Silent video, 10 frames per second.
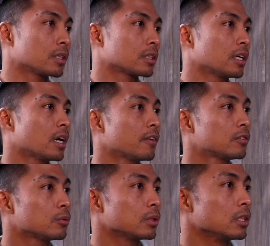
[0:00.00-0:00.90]
Like they have
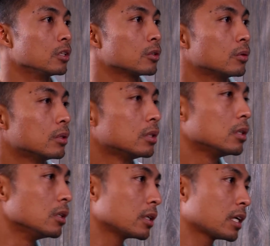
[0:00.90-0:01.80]
to really
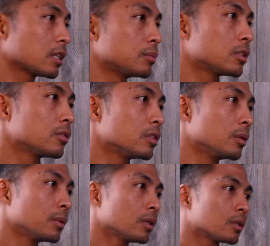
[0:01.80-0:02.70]
look at themselves in
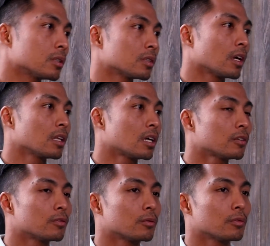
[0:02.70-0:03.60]
the mirror, because a lot
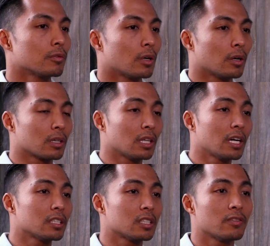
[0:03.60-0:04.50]
of
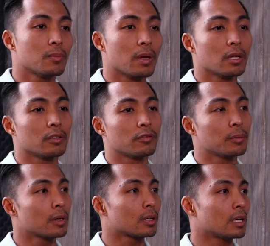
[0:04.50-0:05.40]
clients, even male and
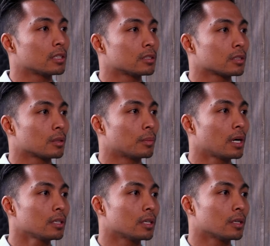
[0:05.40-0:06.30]
female clients,
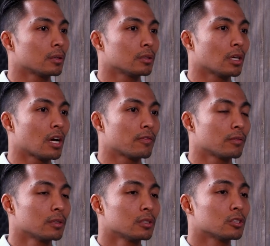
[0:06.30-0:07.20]
combine it. You have
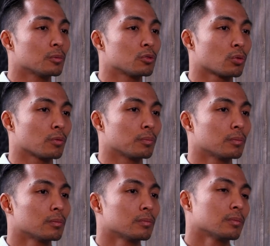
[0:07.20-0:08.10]
some sort of,
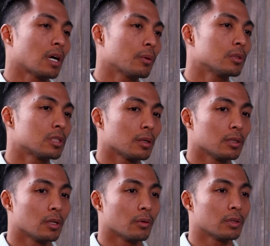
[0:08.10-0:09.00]
I would say,
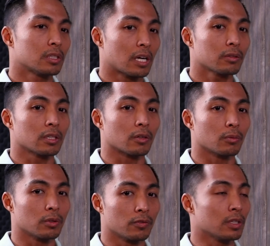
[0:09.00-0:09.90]
you know, it's out there
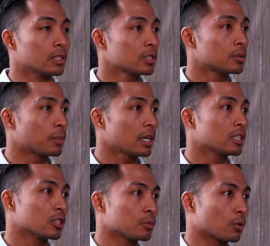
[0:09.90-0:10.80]
with fitness, is body
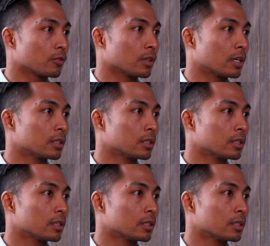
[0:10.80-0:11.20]
dysmorphia.